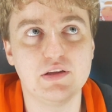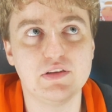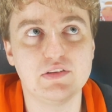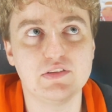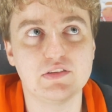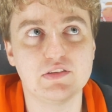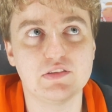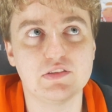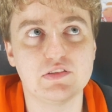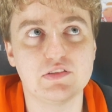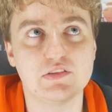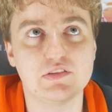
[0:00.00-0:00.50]

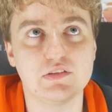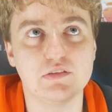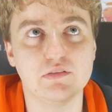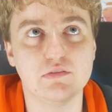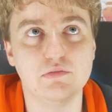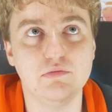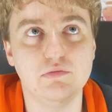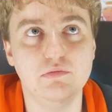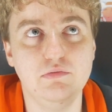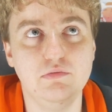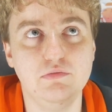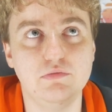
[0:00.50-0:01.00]
is
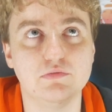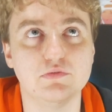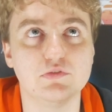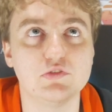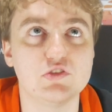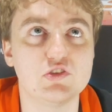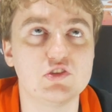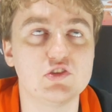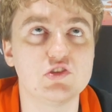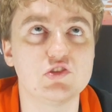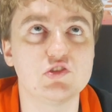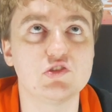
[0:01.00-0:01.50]

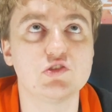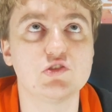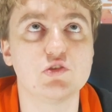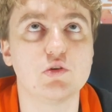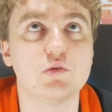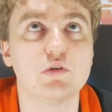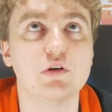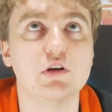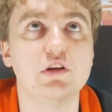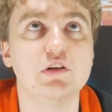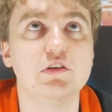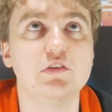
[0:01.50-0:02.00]

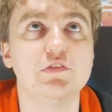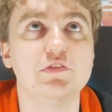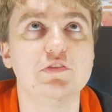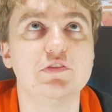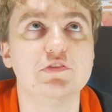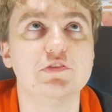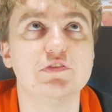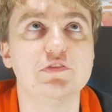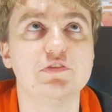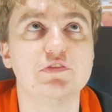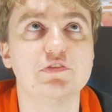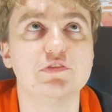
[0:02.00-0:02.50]
sort
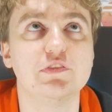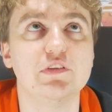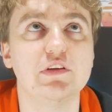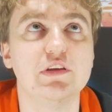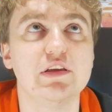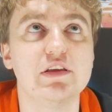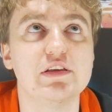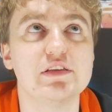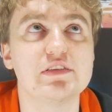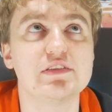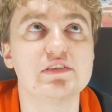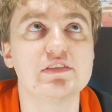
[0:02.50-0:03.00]
of,
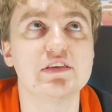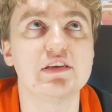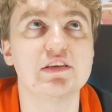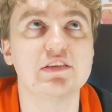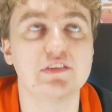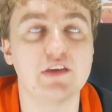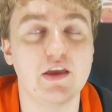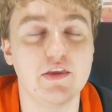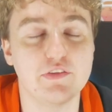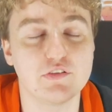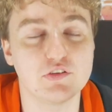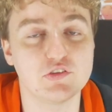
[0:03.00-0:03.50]
it's
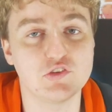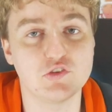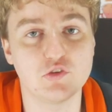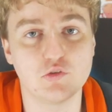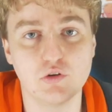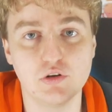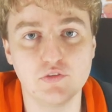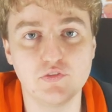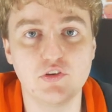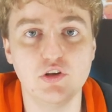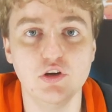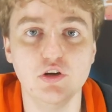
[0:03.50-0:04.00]
either
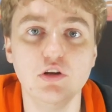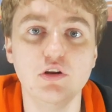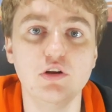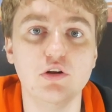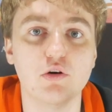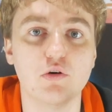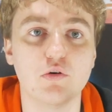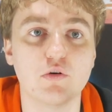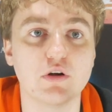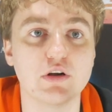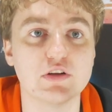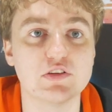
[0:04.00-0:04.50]
sort of good
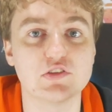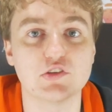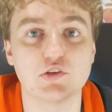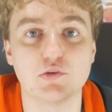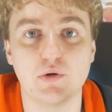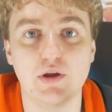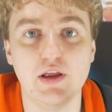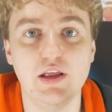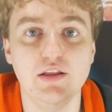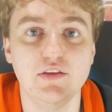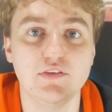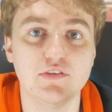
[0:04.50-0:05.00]
or it's
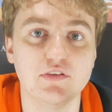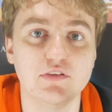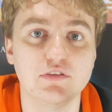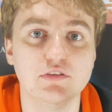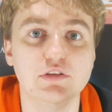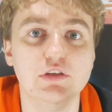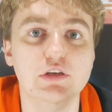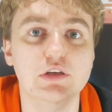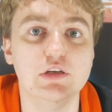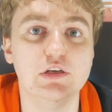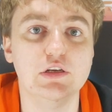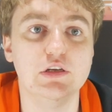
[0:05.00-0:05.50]
great.
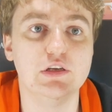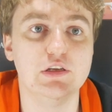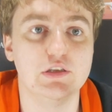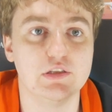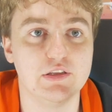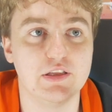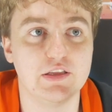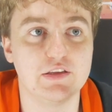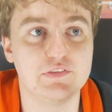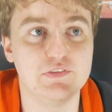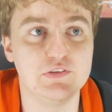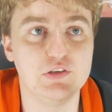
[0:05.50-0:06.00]

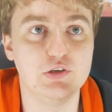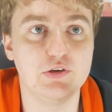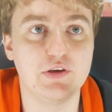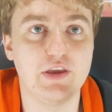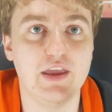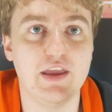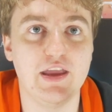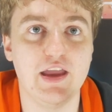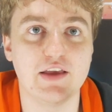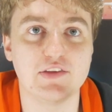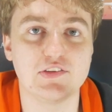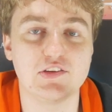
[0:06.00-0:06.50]
Like, the
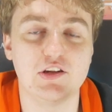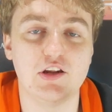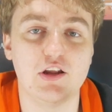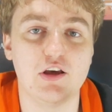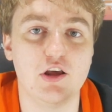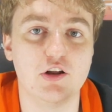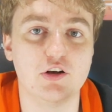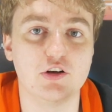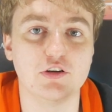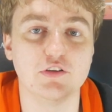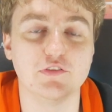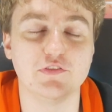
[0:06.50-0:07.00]
UK has it
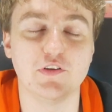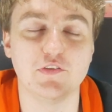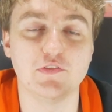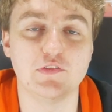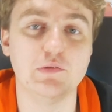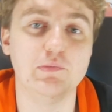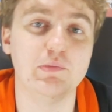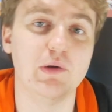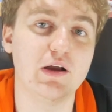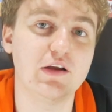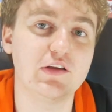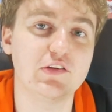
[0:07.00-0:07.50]

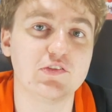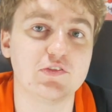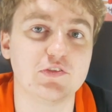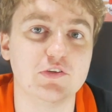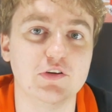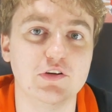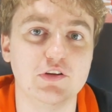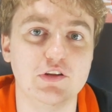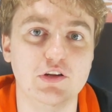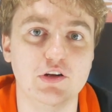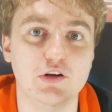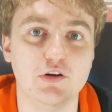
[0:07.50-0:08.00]
$150
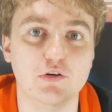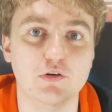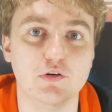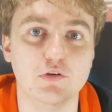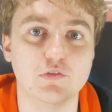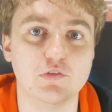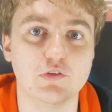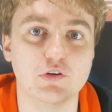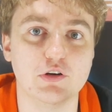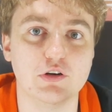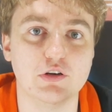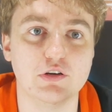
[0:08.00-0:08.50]
for, you know,
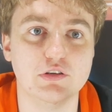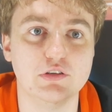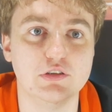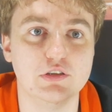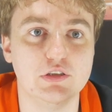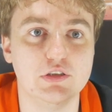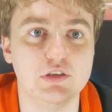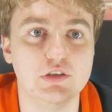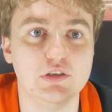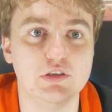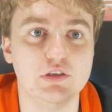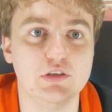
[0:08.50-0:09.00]
over
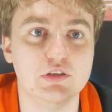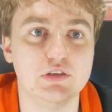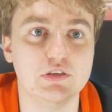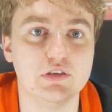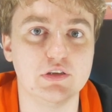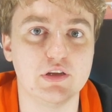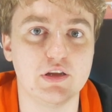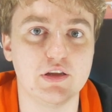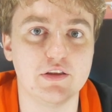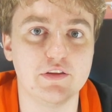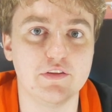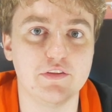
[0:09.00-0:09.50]

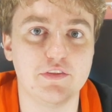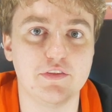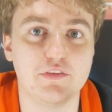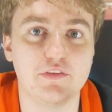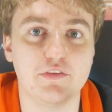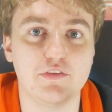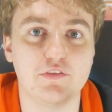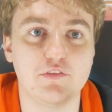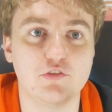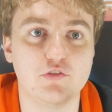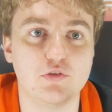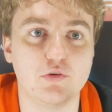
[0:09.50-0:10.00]

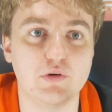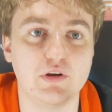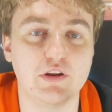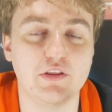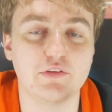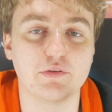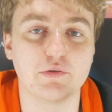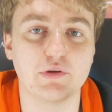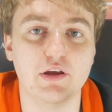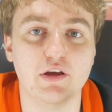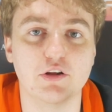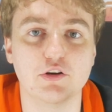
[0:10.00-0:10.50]

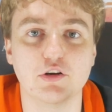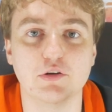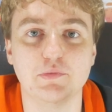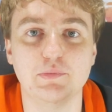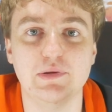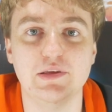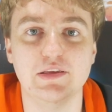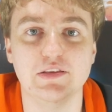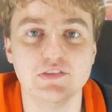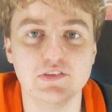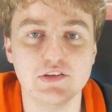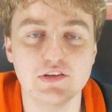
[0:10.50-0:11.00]
2,300
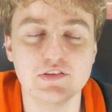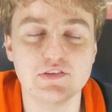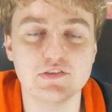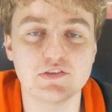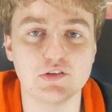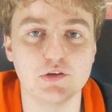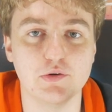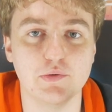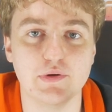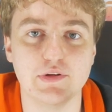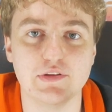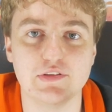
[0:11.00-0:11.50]
pieces,
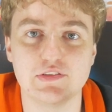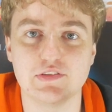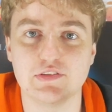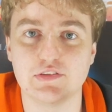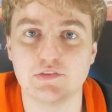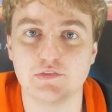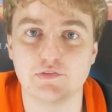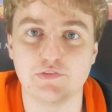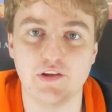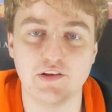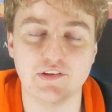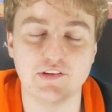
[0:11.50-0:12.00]
so
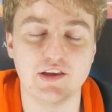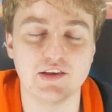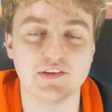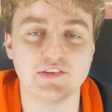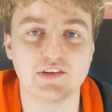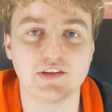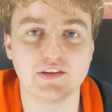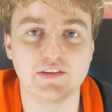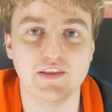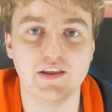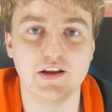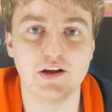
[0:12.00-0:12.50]
it's
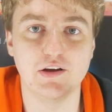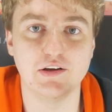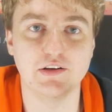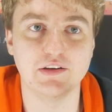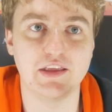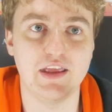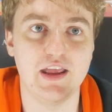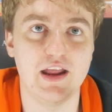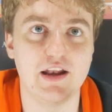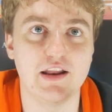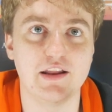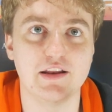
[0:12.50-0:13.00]
fantastic there. In
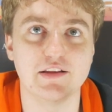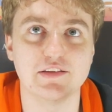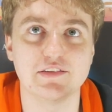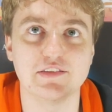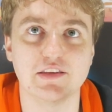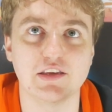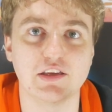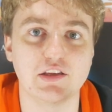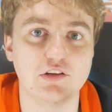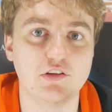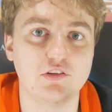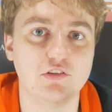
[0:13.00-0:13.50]
Canada, it's
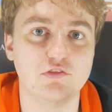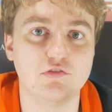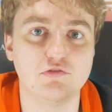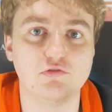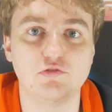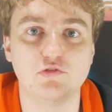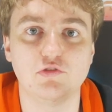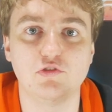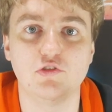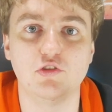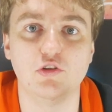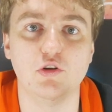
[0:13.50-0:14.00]
like
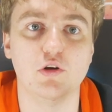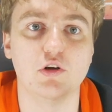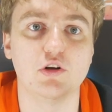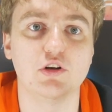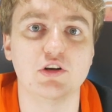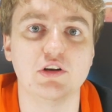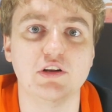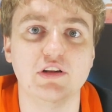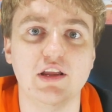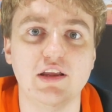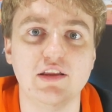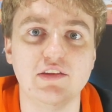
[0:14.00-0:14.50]

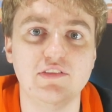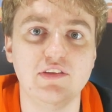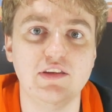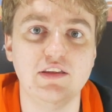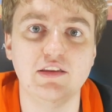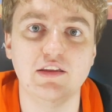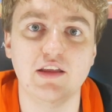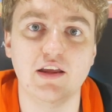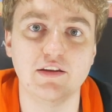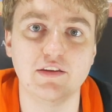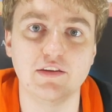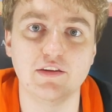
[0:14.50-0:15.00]

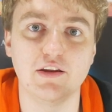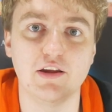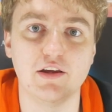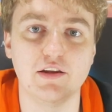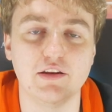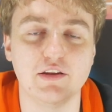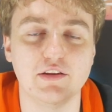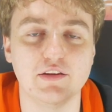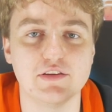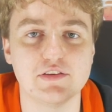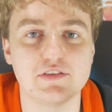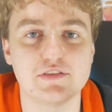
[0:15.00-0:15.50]
$219.99,
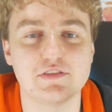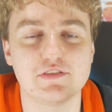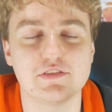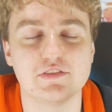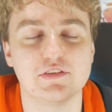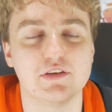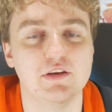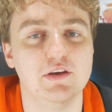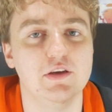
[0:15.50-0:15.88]
and it's,